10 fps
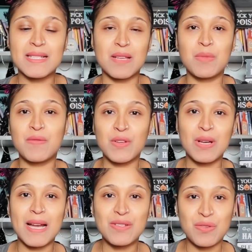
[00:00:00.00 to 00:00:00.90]
some of you
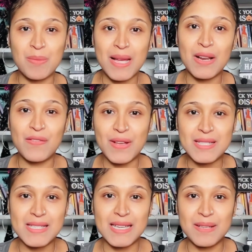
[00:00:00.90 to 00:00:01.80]
guys are
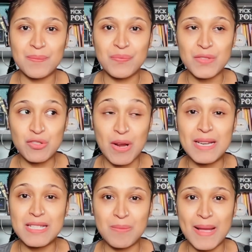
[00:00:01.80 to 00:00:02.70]

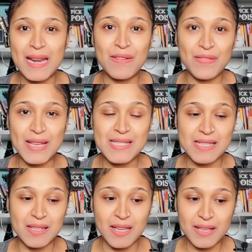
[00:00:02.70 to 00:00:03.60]
trying to
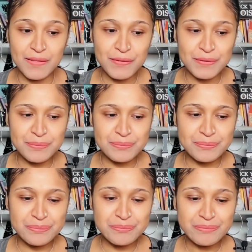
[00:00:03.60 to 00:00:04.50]
manifest love.
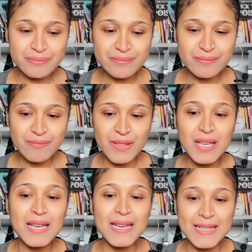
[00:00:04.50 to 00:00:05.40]

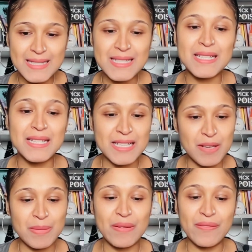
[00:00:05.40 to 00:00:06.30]
And it's going to
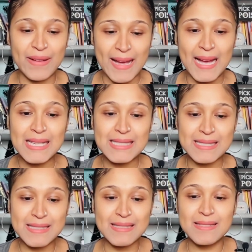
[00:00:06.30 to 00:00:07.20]
come in
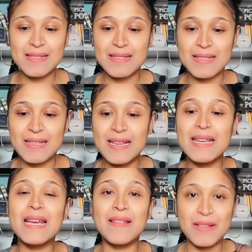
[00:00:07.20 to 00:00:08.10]
fast.
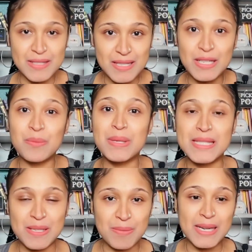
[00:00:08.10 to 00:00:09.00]
And it's going to be
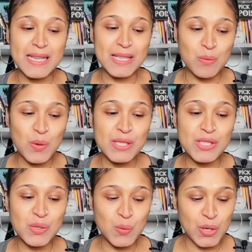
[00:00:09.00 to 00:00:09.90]
somebody that wants
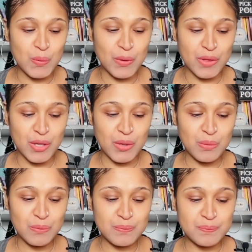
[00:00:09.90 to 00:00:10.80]
to work with you.